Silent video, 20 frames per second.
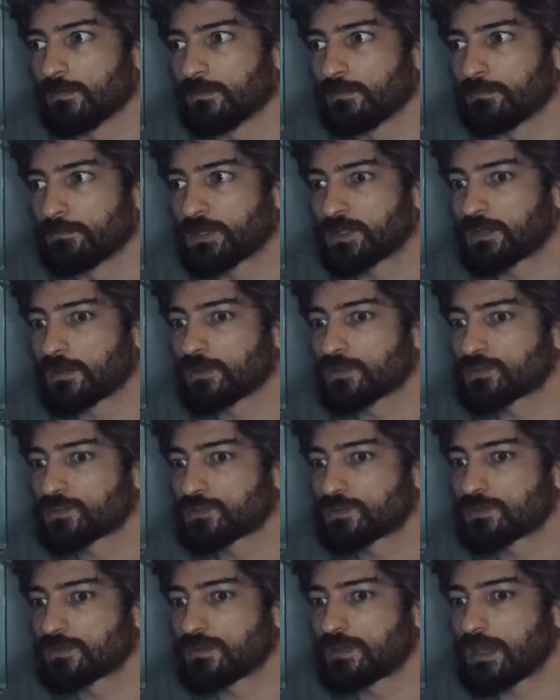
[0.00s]

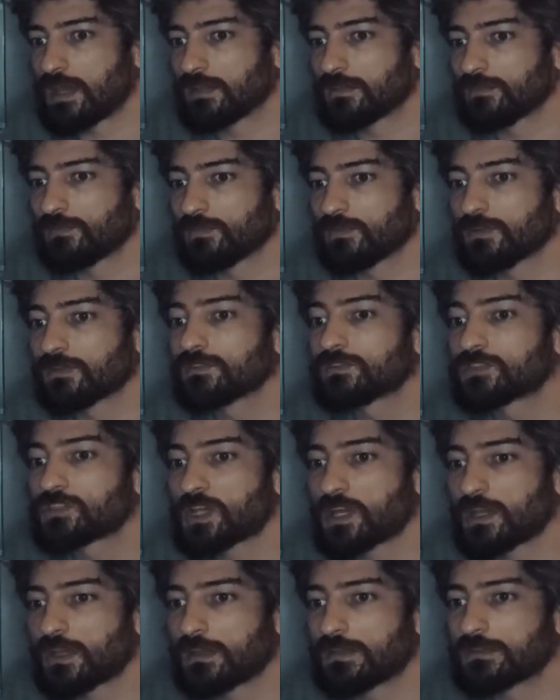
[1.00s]
Because that
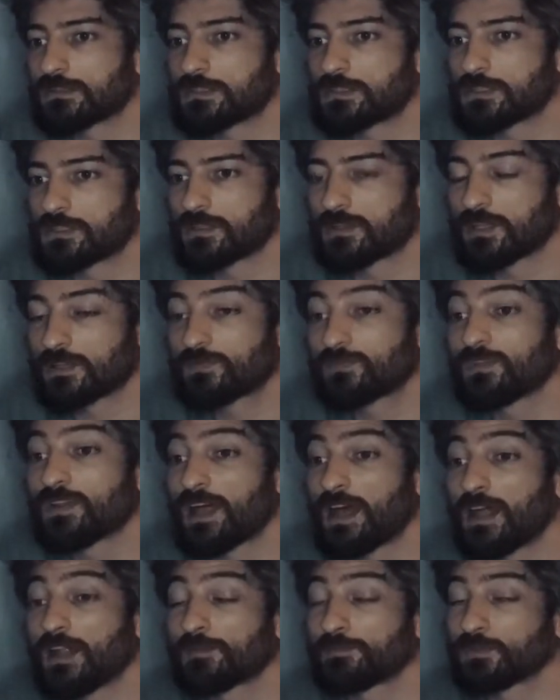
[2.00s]
will
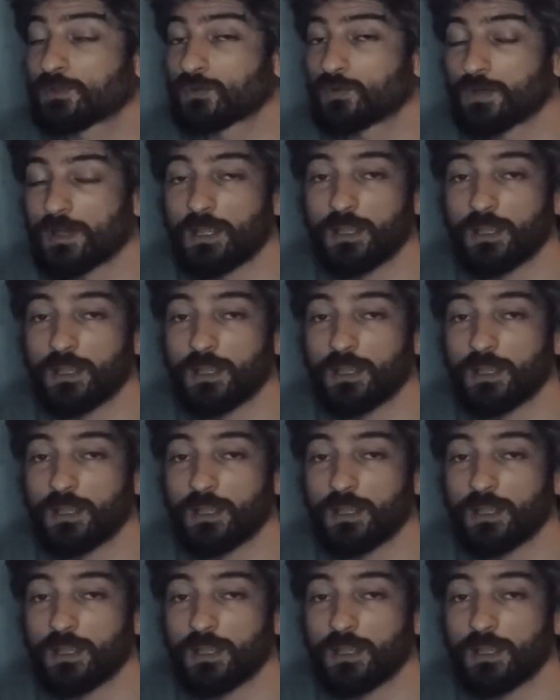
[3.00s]
help you